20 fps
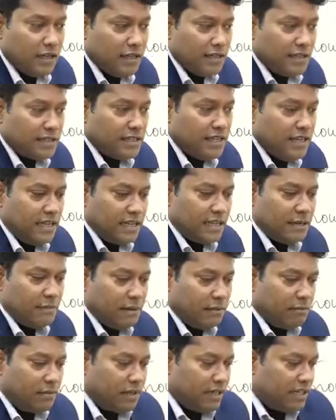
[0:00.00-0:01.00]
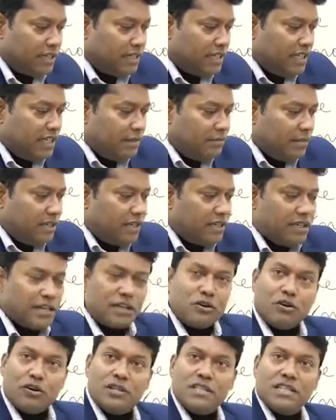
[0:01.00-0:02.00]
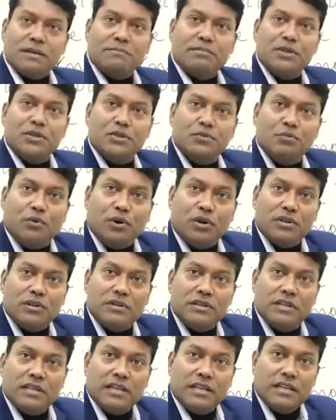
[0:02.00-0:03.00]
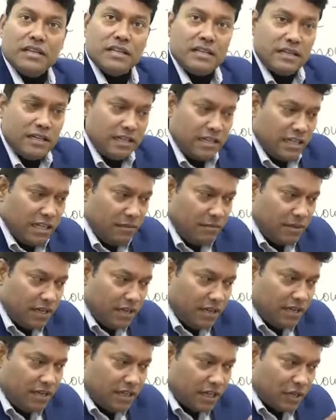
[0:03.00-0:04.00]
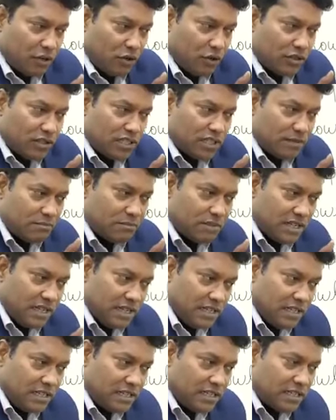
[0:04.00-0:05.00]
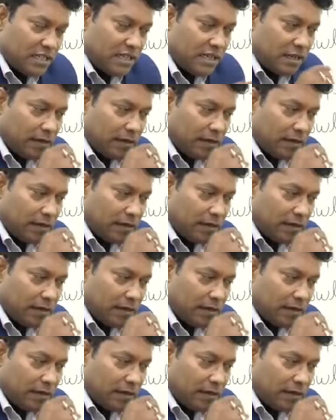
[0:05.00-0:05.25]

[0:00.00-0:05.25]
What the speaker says: See, remember, Team India concept is what? Team India concept is,